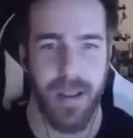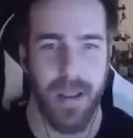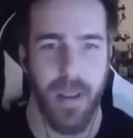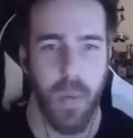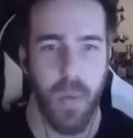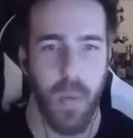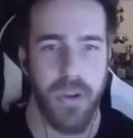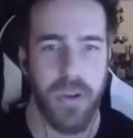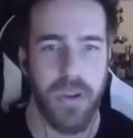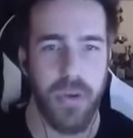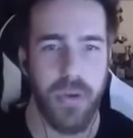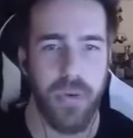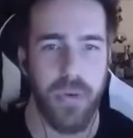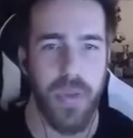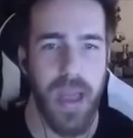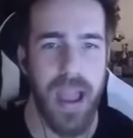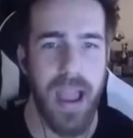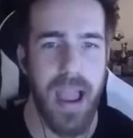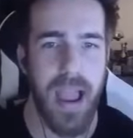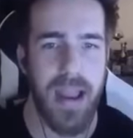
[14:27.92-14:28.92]
When you do
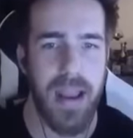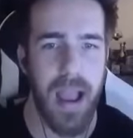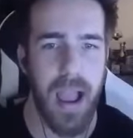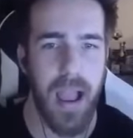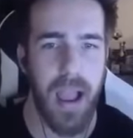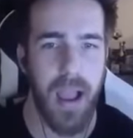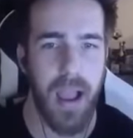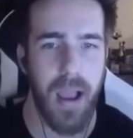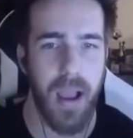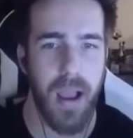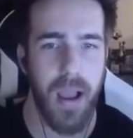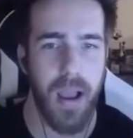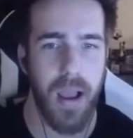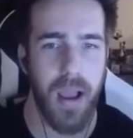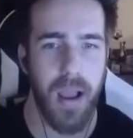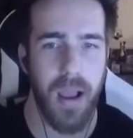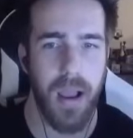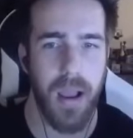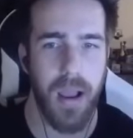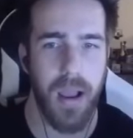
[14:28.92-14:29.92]
that, oh, that's, that's on your
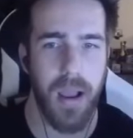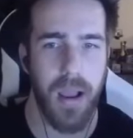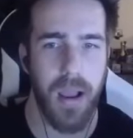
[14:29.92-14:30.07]
side.